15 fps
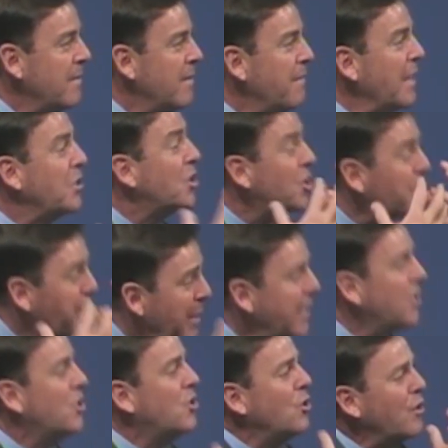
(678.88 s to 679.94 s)
that
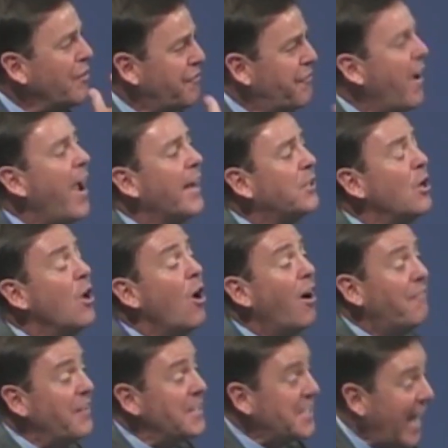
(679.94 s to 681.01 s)
speaks to the fact
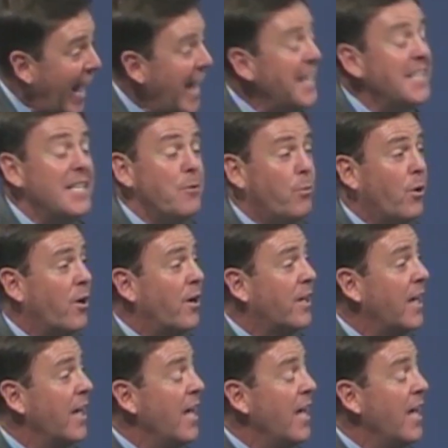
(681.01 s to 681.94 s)
of his handiwork